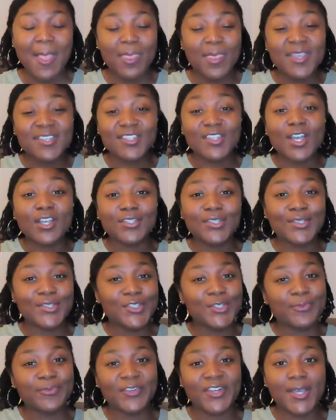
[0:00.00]
This is also
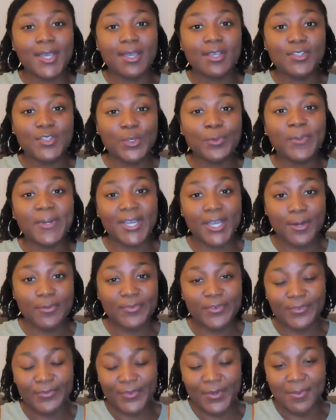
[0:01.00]
super
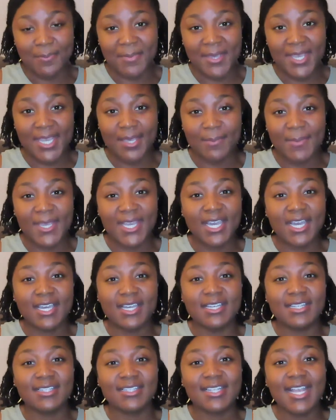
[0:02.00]
helpful for me
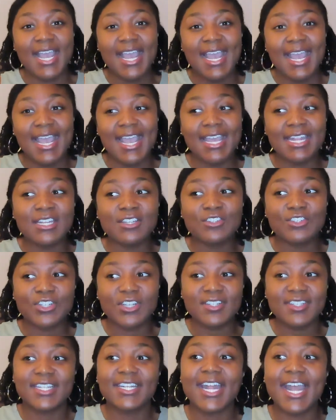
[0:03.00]
because it
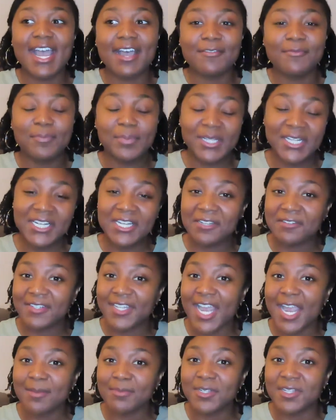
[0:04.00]
ensures that I have plenty of
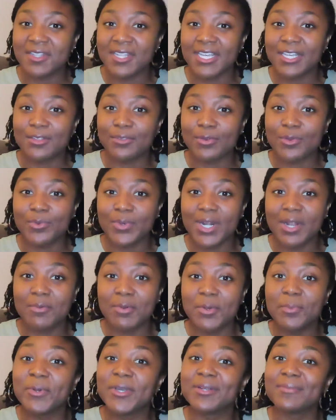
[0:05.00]
time to think through what I
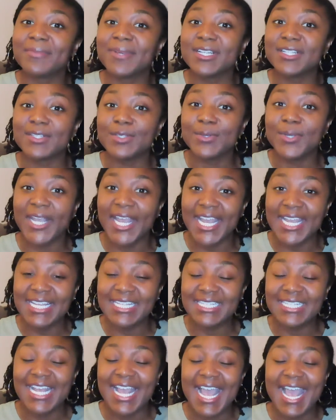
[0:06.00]
want to put in my
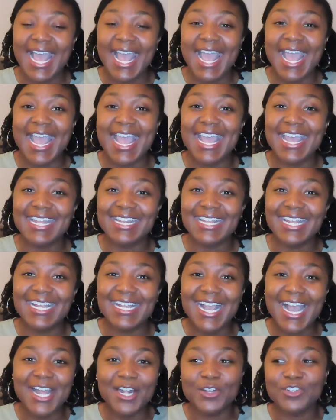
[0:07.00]
suitcase, and
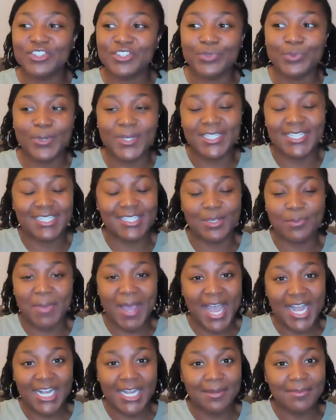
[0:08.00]
it kind of just works as a
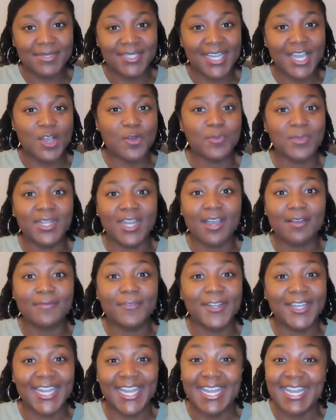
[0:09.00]
backup to help me not
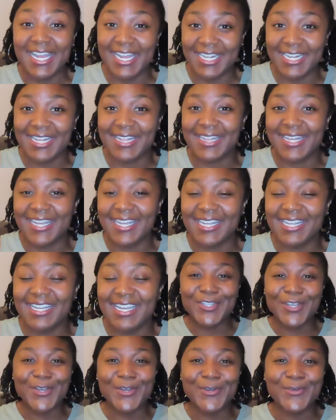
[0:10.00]
forget anything.
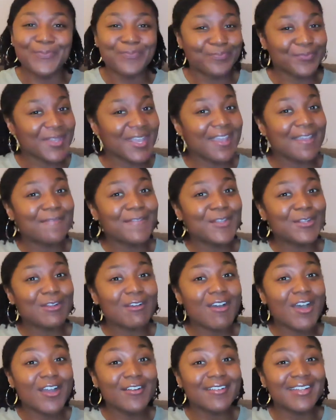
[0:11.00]
So if you
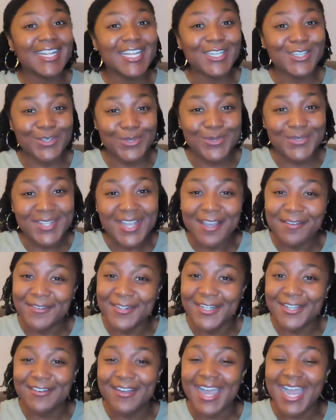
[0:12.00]
don't already use
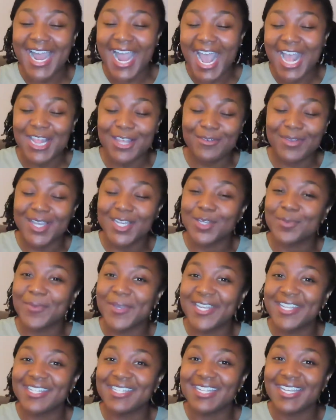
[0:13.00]
Evernote, I highly
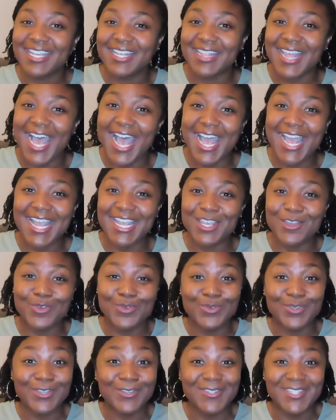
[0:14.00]
recommend that you
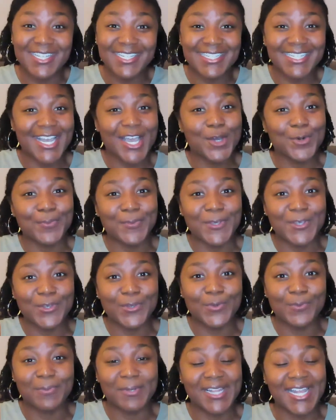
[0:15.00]
use it to help
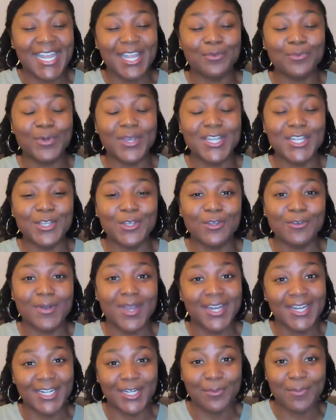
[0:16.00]
you plan what you
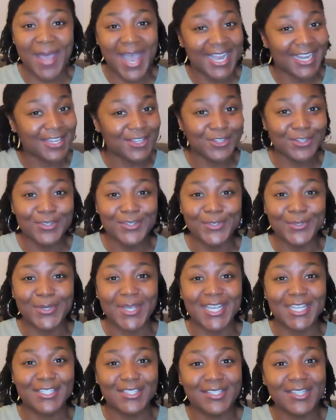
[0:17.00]
are going to pack in your
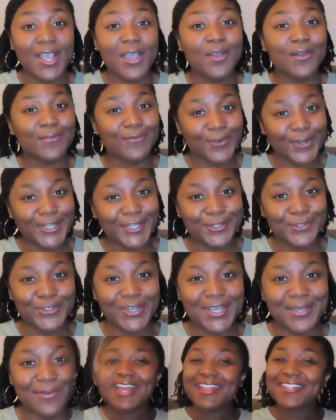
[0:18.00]
suitcase for your
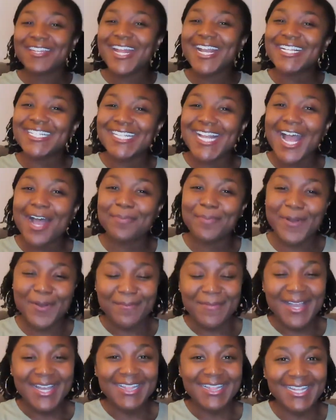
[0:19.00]
trip. Now, the next app
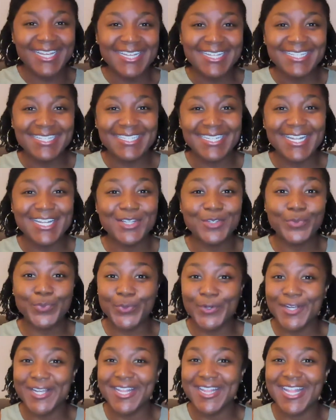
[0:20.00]
on my list is
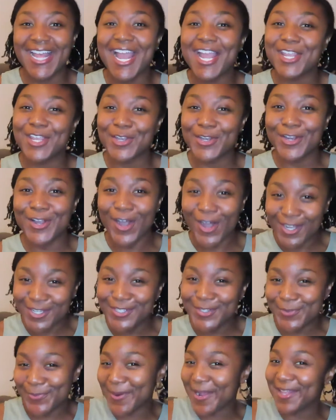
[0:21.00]
one that you're
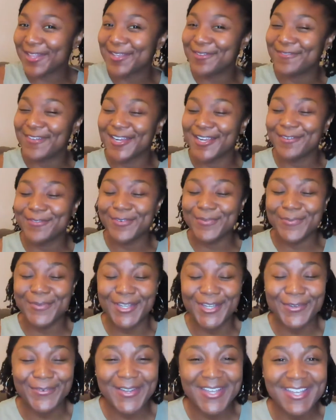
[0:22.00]
also probably very
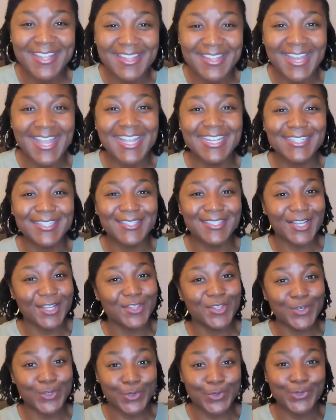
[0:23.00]
familiar with. It's
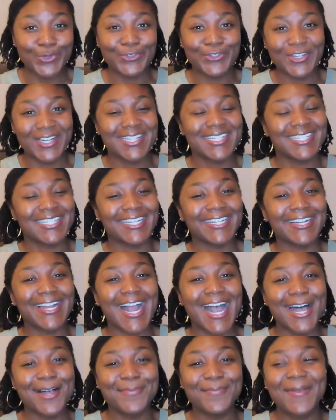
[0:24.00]
the Google Translator
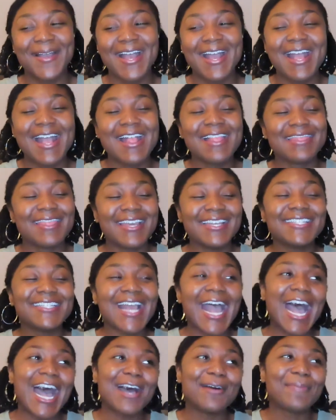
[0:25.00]
app. This
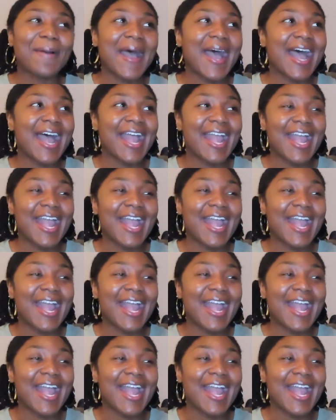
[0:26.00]
app I